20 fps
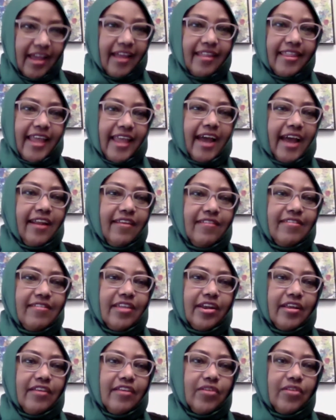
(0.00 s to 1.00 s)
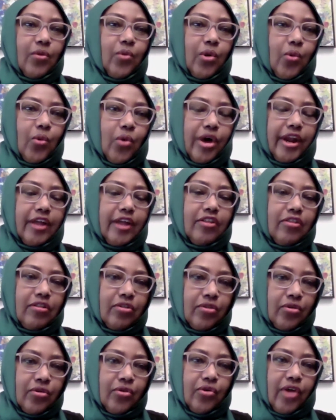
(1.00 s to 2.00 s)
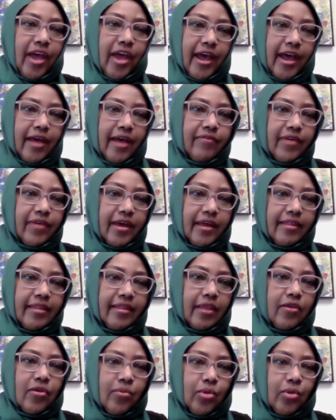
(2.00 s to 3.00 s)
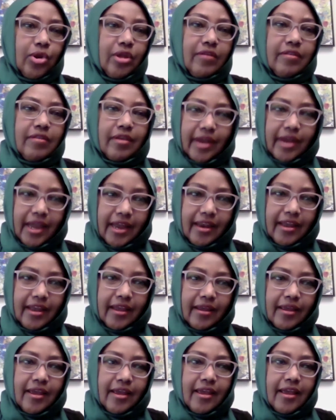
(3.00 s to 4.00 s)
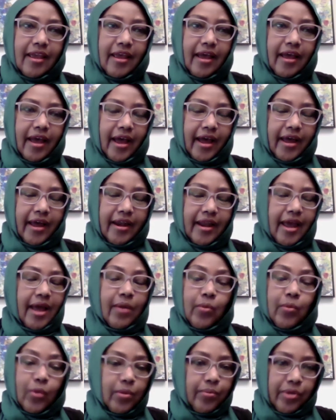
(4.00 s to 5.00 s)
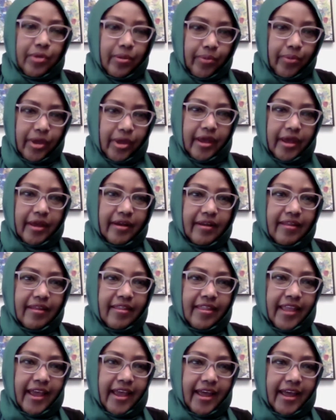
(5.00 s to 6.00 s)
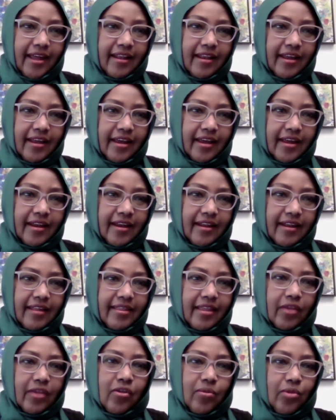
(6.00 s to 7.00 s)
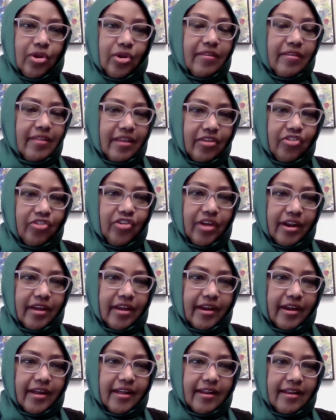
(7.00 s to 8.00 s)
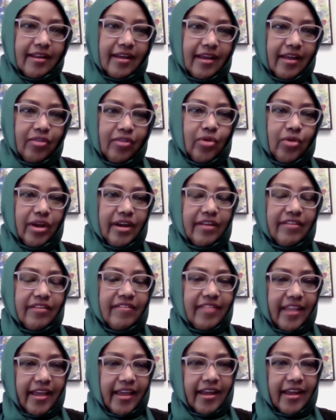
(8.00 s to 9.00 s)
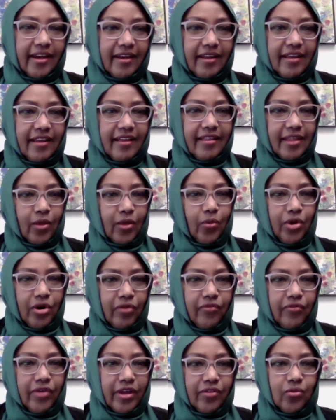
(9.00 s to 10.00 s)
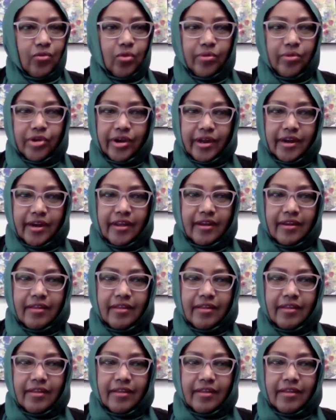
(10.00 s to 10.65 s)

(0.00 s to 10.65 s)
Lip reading: That is the reason we wanted to have the community ready and we prepare that and the community in general to understand that one of us will be running